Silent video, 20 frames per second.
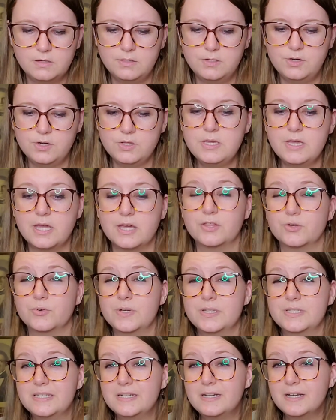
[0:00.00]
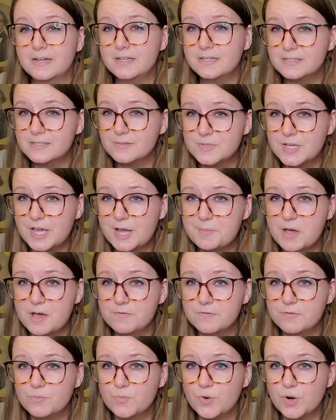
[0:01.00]
You know the other reason I need some time
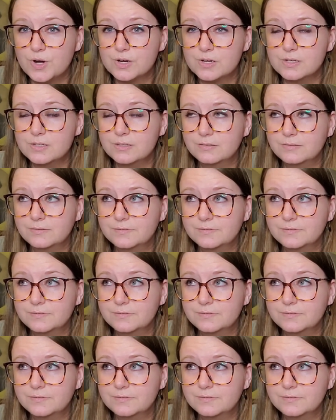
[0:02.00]
off from work?